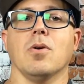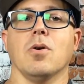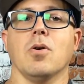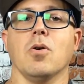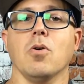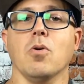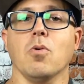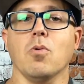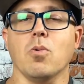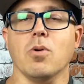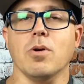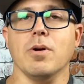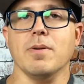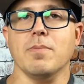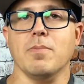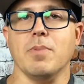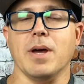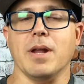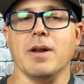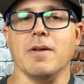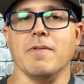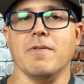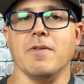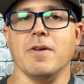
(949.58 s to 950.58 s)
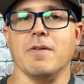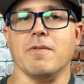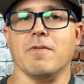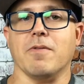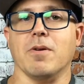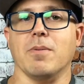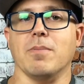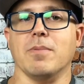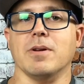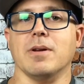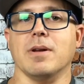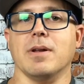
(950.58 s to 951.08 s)
Who would benefit
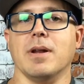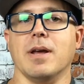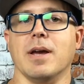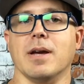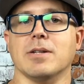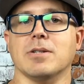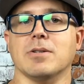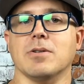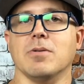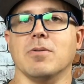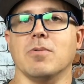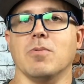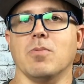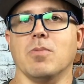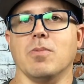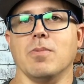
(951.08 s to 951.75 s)
from an extra